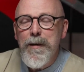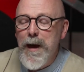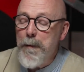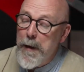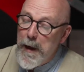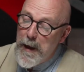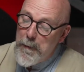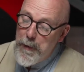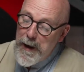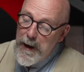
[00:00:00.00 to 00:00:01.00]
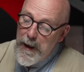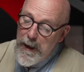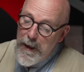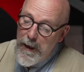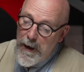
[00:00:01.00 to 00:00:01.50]
to come. But
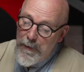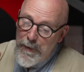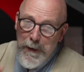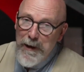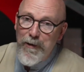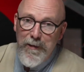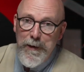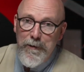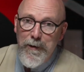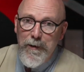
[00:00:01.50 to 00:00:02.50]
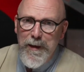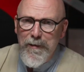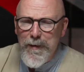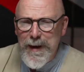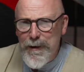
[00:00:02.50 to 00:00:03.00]
the matrix metering on
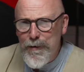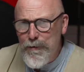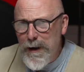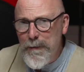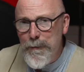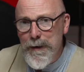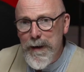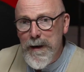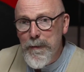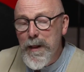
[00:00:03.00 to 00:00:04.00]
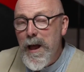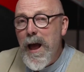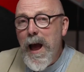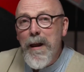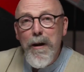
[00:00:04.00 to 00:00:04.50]
this was incredibly reliable,
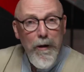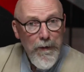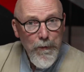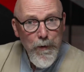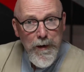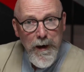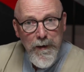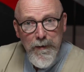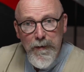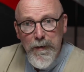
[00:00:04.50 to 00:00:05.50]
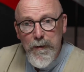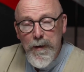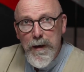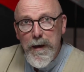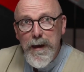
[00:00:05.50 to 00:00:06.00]
and a lot of the work I used to
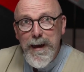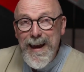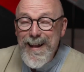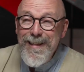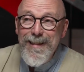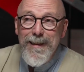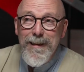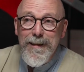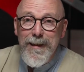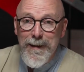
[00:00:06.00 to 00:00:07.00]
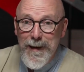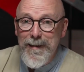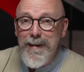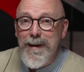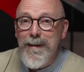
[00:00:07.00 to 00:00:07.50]
do in the
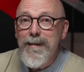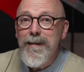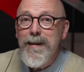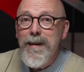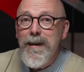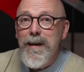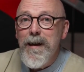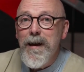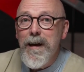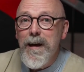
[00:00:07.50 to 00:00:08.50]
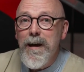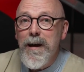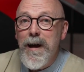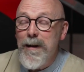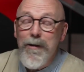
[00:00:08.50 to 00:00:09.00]
90s
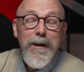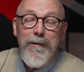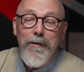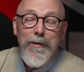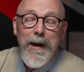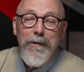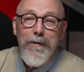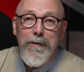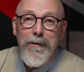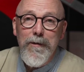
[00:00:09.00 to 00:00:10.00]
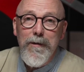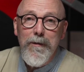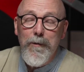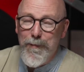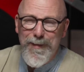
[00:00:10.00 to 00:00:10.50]
and the early 2000s,
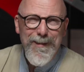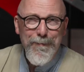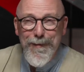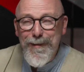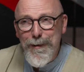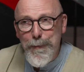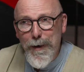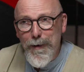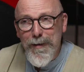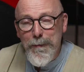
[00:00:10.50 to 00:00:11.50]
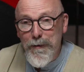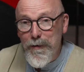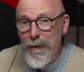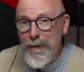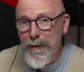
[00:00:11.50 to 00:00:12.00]
well, to be honest, the
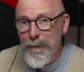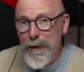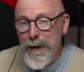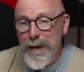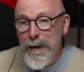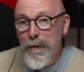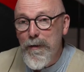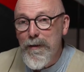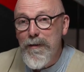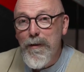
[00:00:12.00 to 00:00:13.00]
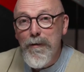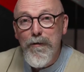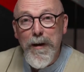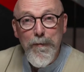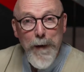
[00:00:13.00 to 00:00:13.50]
majority of the work I did was actually
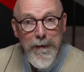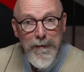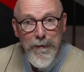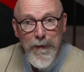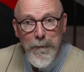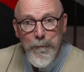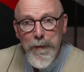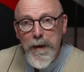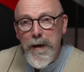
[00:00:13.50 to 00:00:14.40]
on transparency film,